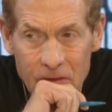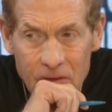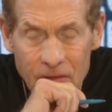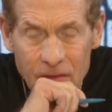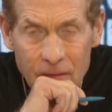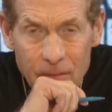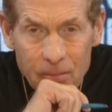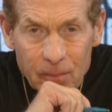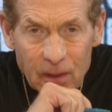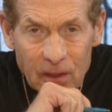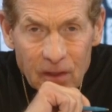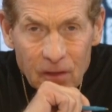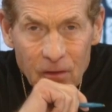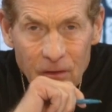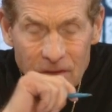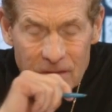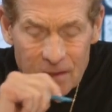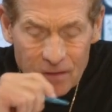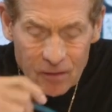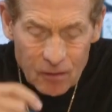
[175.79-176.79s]
the
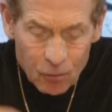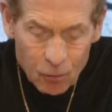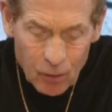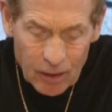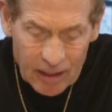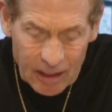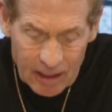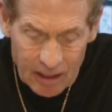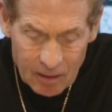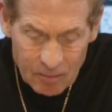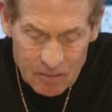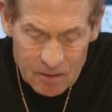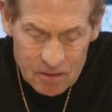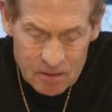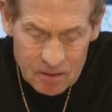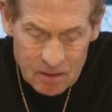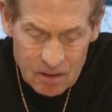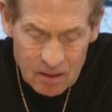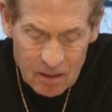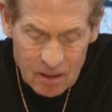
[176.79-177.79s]
Bengals and the Rams,
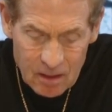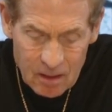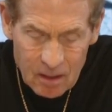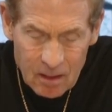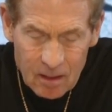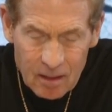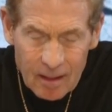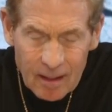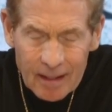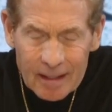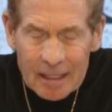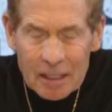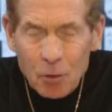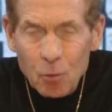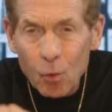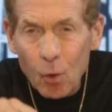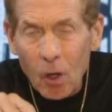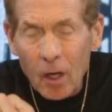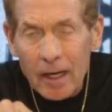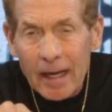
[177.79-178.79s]
and he
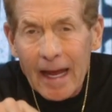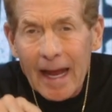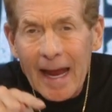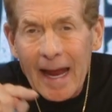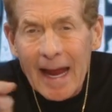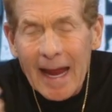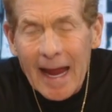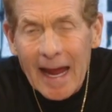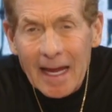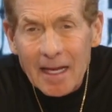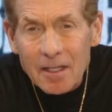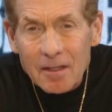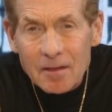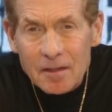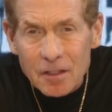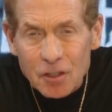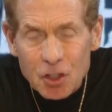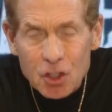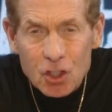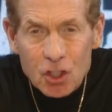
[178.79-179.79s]
won at
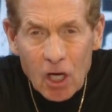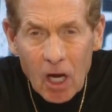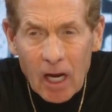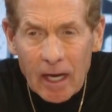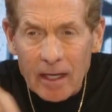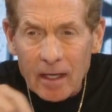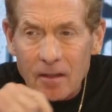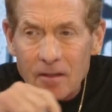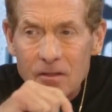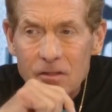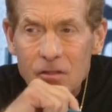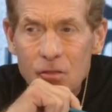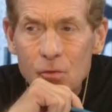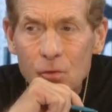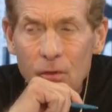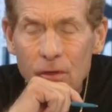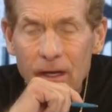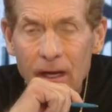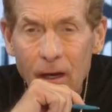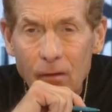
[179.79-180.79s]
the Giants, who are now